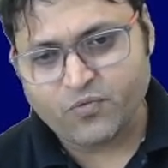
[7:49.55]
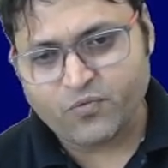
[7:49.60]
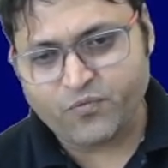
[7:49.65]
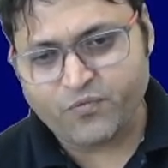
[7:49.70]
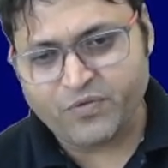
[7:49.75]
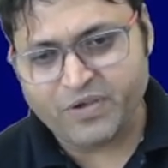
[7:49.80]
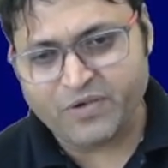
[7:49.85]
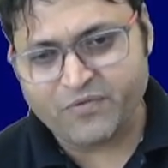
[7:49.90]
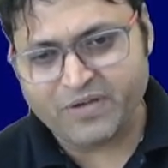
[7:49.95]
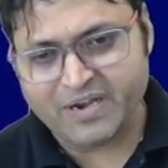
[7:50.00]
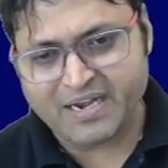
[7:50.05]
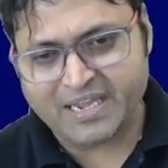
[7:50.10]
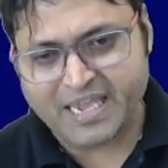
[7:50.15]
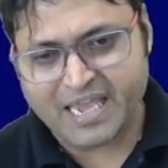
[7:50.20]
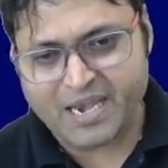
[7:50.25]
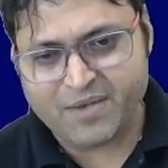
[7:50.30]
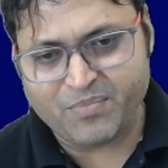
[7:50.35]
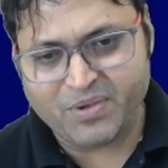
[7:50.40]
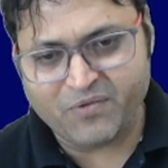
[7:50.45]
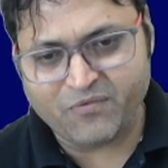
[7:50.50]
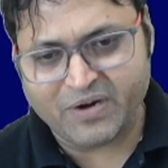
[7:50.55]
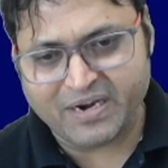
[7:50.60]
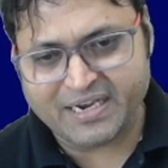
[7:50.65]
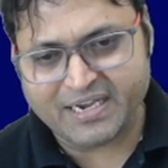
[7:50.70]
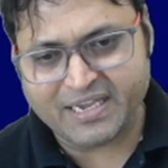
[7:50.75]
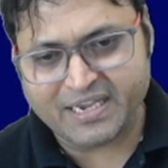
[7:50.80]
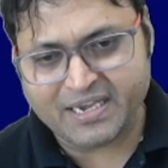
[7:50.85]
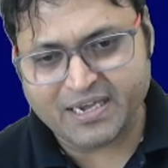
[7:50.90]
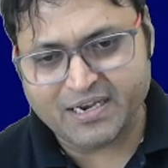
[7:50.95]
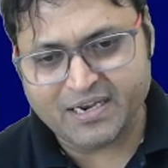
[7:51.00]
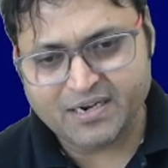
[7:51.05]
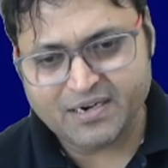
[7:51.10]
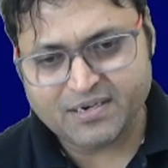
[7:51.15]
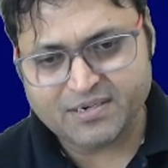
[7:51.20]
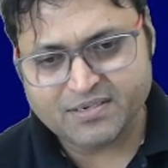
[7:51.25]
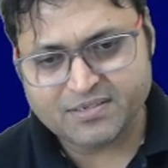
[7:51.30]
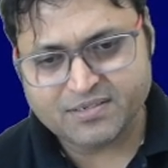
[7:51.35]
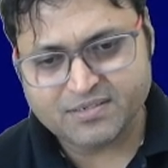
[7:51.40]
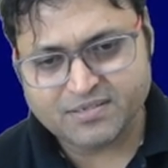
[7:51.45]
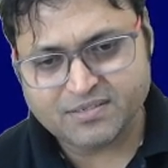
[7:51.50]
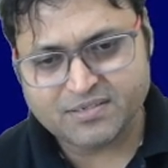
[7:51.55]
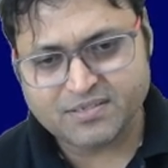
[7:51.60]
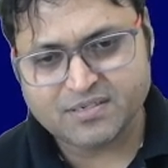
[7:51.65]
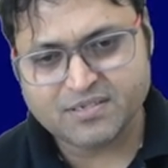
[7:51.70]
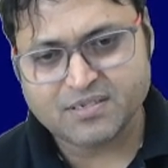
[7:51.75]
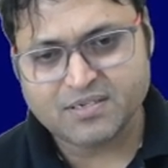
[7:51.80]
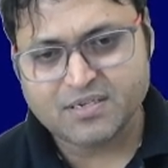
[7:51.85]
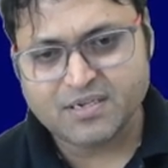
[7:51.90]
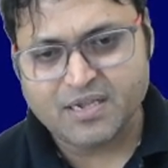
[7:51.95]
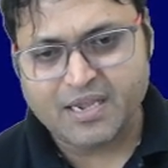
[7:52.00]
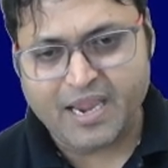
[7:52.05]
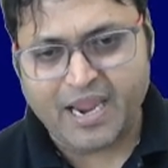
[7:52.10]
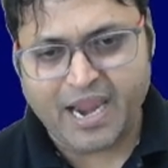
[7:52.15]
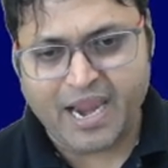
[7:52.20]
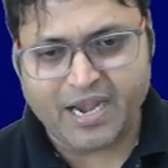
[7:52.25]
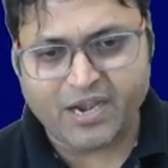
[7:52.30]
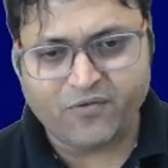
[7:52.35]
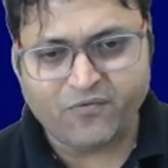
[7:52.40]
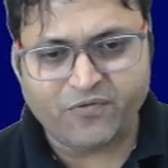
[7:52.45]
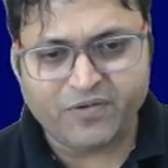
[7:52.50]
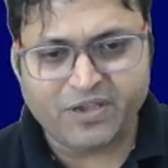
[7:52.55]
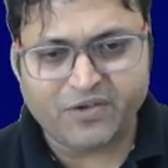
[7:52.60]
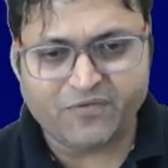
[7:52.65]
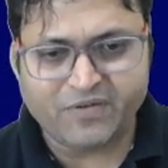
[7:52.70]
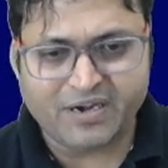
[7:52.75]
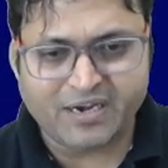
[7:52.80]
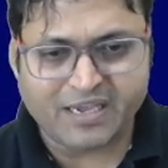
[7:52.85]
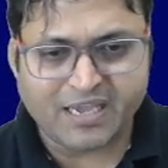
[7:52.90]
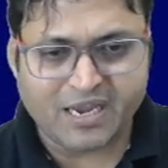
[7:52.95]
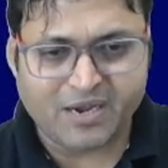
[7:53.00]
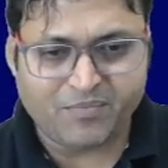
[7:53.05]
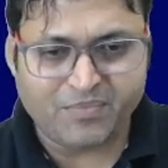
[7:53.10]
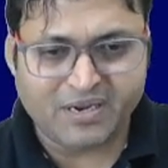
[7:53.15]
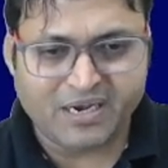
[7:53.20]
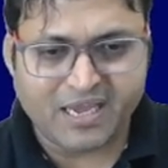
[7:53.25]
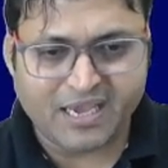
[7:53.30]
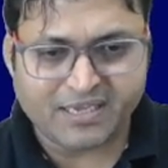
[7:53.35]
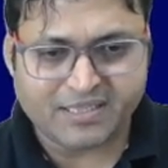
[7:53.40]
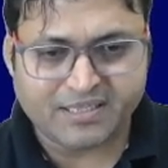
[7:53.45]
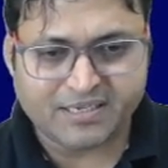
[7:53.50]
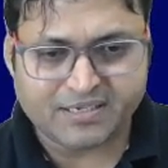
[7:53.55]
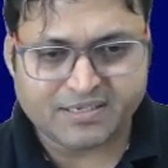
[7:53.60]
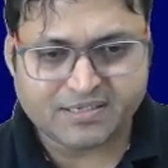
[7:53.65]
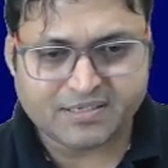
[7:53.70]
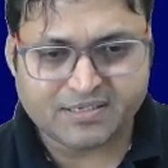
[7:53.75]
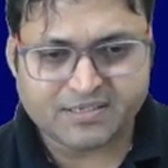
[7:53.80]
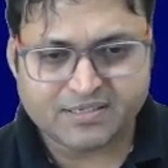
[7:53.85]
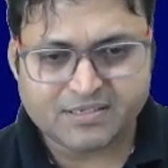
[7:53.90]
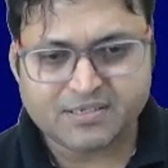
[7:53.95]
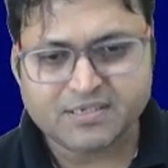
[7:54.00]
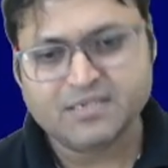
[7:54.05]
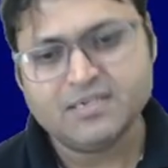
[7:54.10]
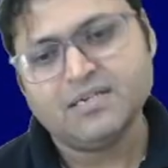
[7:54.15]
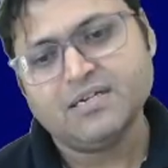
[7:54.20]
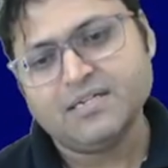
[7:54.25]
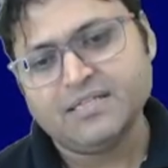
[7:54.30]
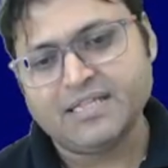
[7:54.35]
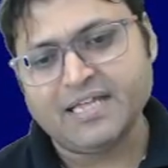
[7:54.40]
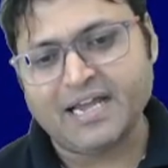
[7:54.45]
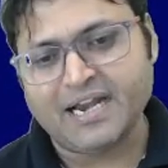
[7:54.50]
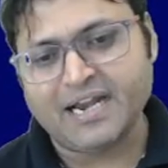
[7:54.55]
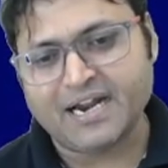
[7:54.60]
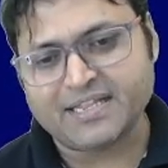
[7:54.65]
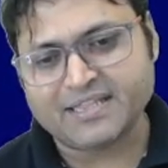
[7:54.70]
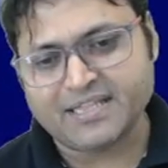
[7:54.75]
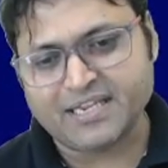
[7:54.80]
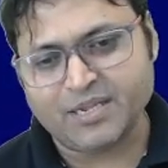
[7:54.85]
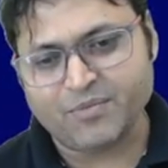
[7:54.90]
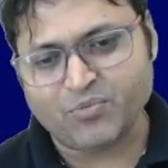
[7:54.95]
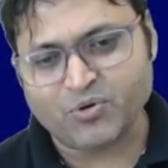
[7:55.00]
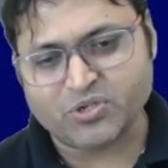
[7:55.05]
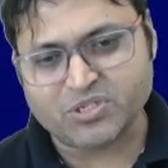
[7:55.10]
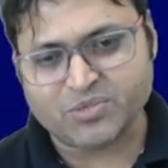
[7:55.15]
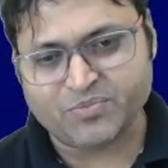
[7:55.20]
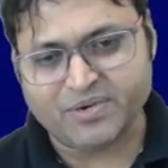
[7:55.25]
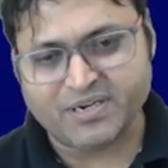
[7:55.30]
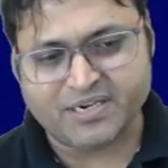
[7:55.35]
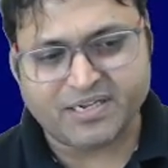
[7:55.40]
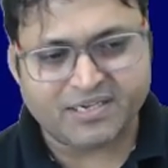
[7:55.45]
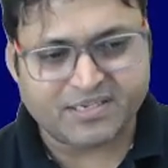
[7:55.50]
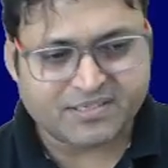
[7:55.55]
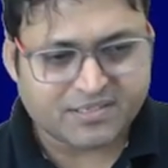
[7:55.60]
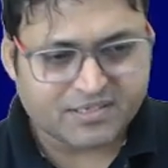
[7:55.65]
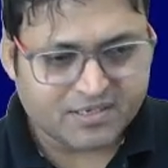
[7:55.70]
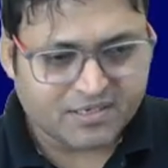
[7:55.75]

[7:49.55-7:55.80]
V1 can be vertical and V1 can be like this. There are three possibilities.